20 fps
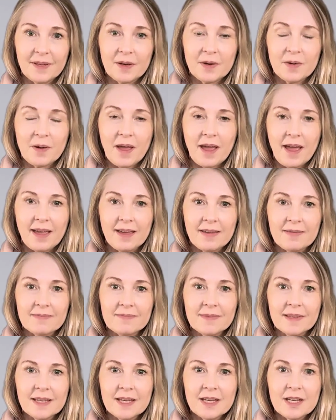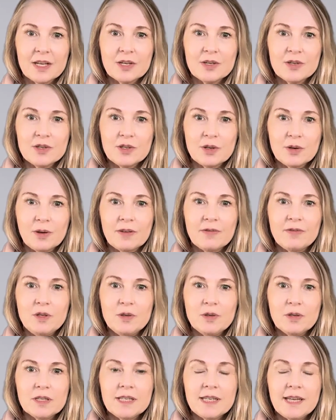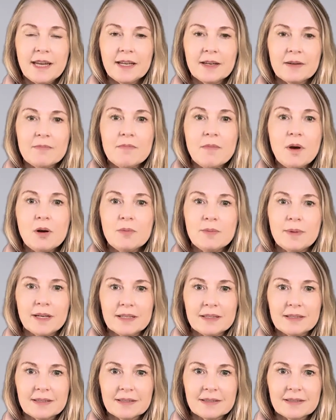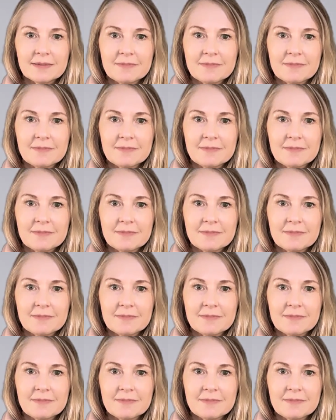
Okay. So if you can take a moment,